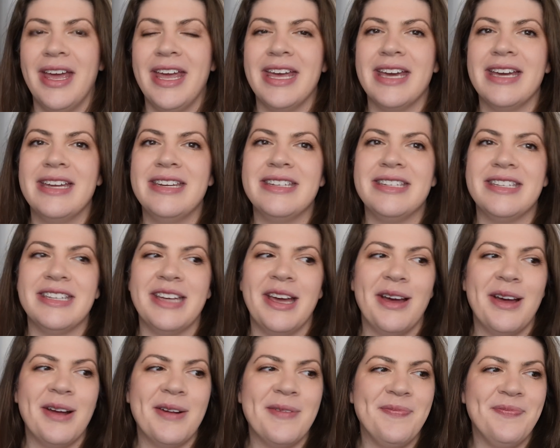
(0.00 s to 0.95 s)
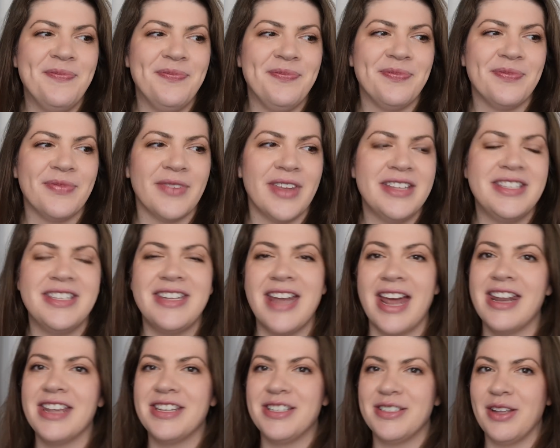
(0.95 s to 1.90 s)
And it's
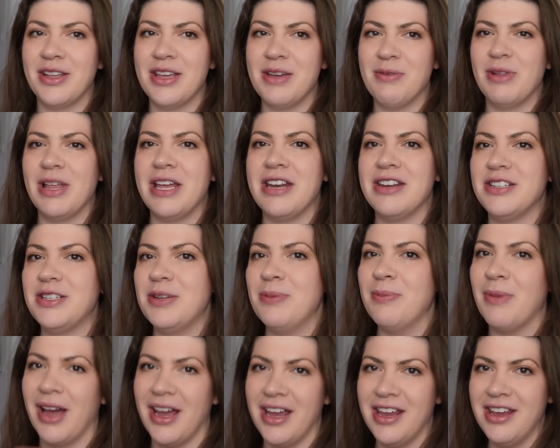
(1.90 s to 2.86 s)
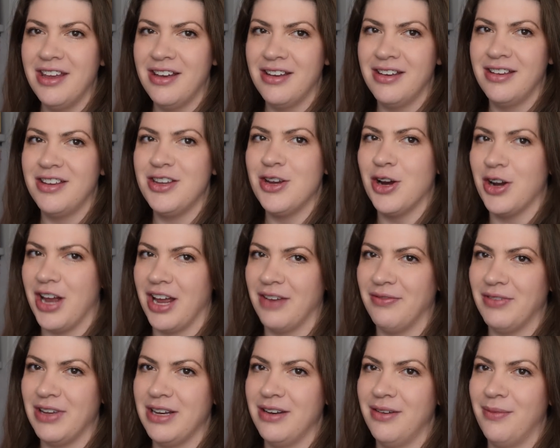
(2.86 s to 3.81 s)
not necessarily related to my yarn
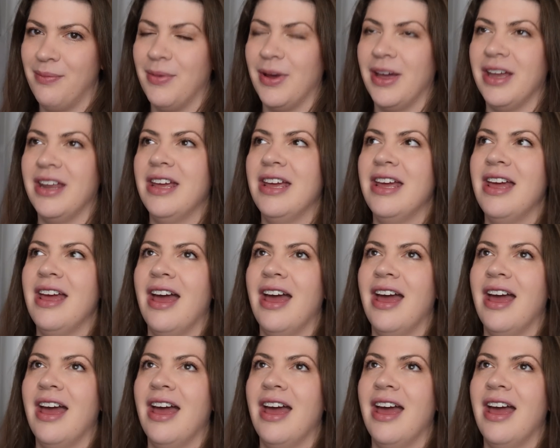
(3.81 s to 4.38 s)
advent, but